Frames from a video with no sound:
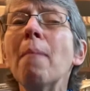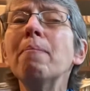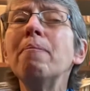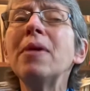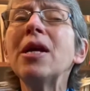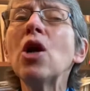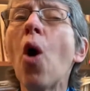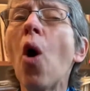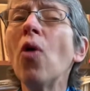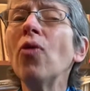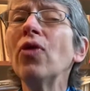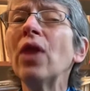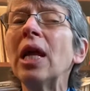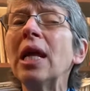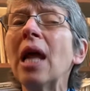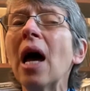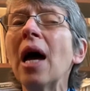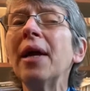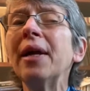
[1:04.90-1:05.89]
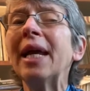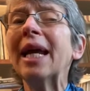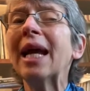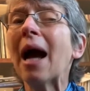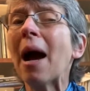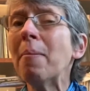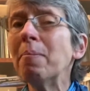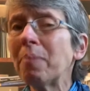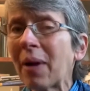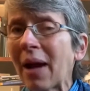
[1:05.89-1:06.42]
beyond the learning
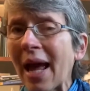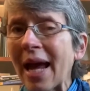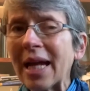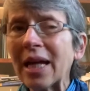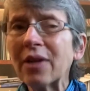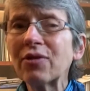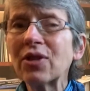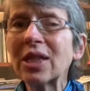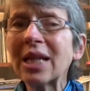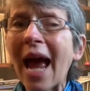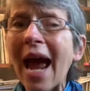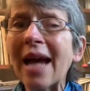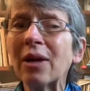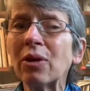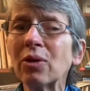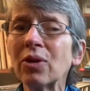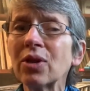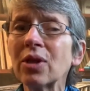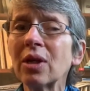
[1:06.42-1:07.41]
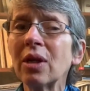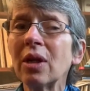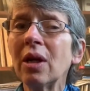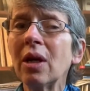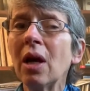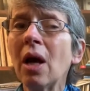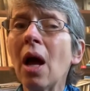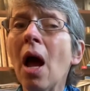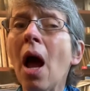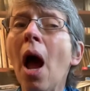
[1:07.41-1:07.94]
and playing of scales.
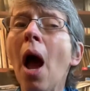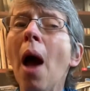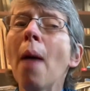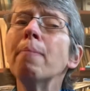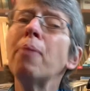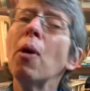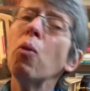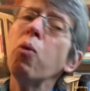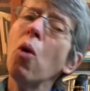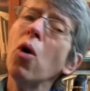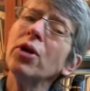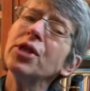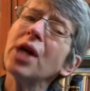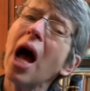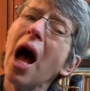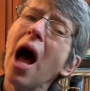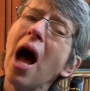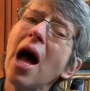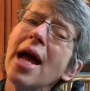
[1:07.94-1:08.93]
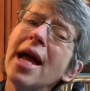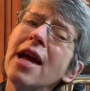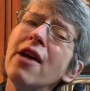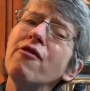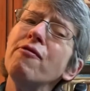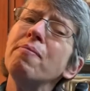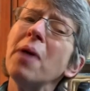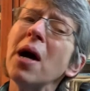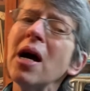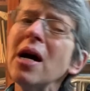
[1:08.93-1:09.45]
But what I
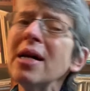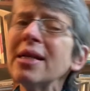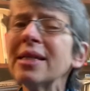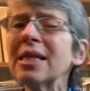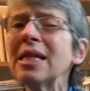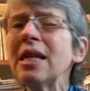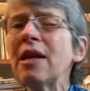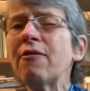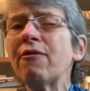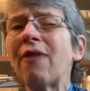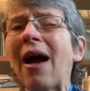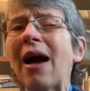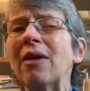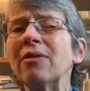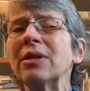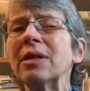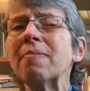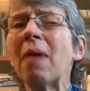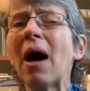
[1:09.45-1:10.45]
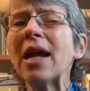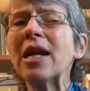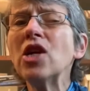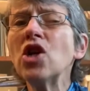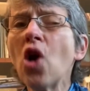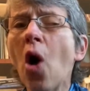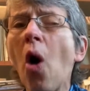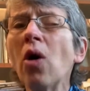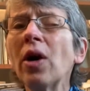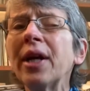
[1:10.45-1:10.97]
have personally found in my
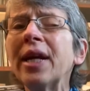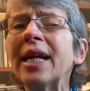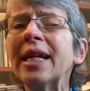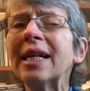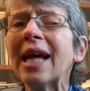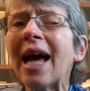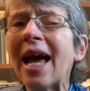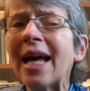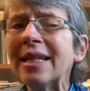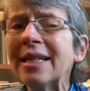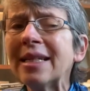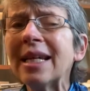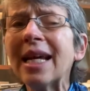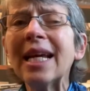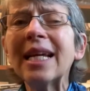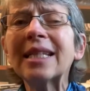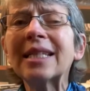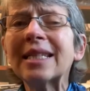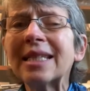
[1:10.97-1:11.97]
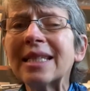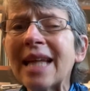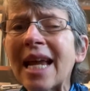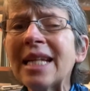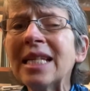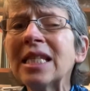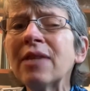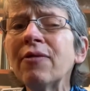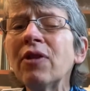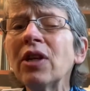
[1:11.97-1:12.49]
long and
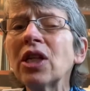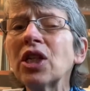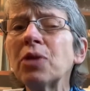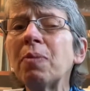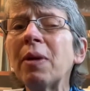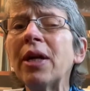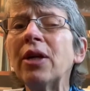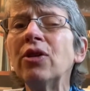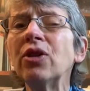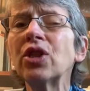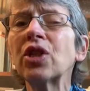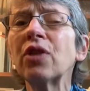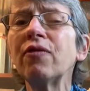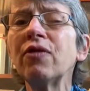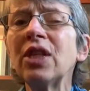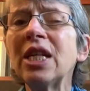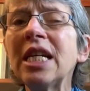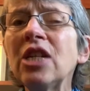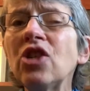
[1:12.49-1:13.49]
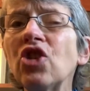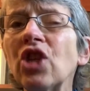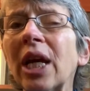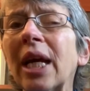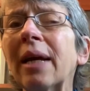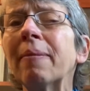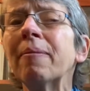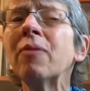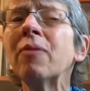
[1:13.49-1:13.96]
extensive experience of teaching,